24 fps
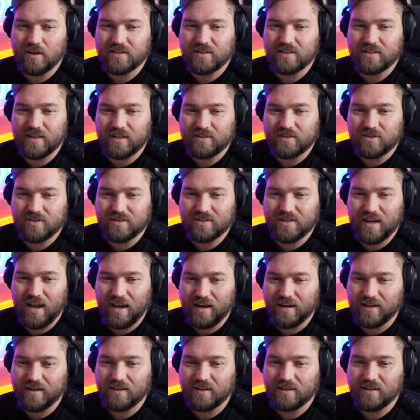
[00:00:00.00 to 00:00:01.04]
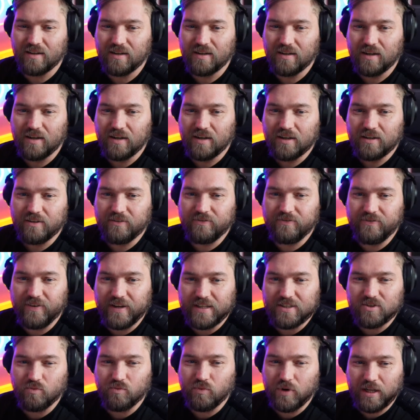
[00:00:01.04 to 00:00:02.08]
that just kind of
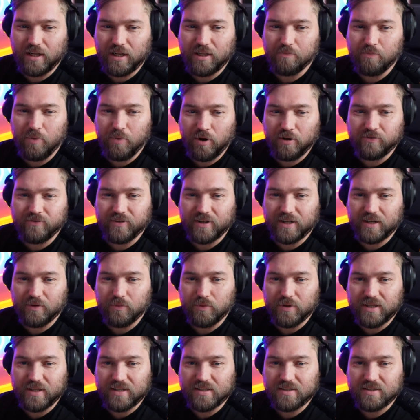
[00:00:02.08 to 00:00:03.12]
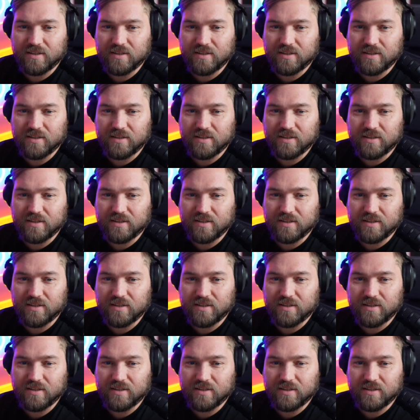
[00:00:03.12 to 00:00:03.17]
fits really perfectly with this.